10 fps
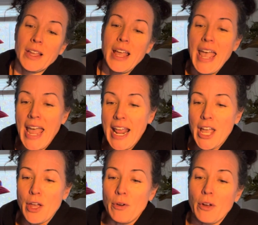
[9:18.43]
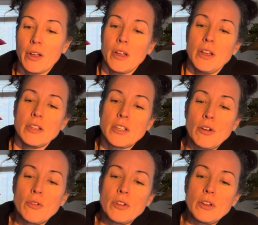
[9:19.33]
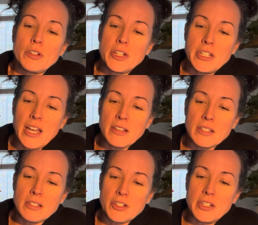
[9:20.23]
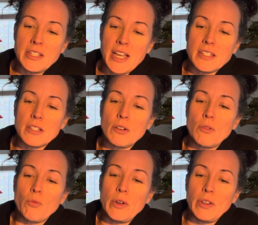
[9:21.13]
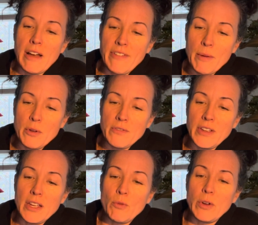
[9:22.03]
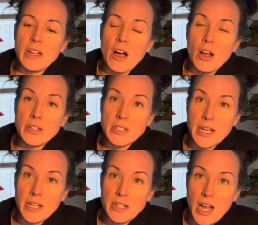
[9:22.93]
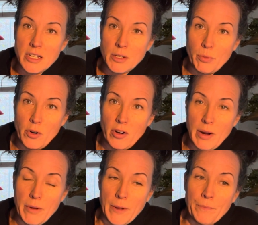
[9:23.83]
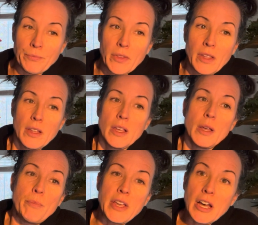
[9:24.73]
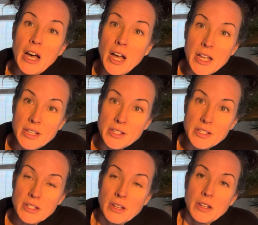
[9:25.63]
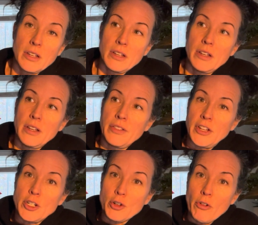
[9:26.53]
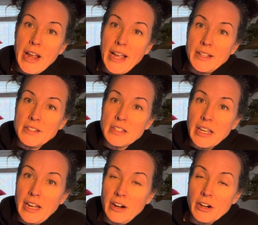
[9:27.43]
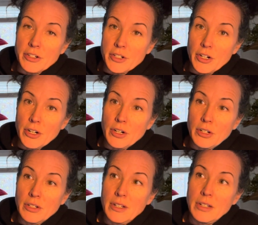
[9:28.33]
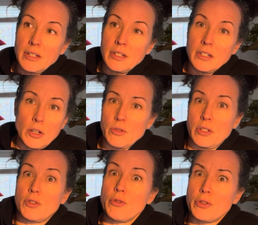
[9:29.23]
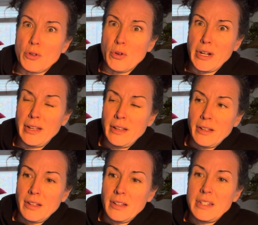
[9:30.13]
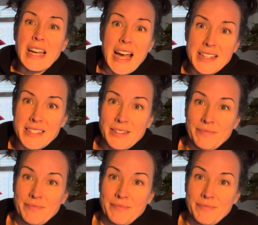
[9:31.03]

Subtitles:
Anywho, so she says, we love that movie. We all decided not to program it because the trans character, who's a true story, dies.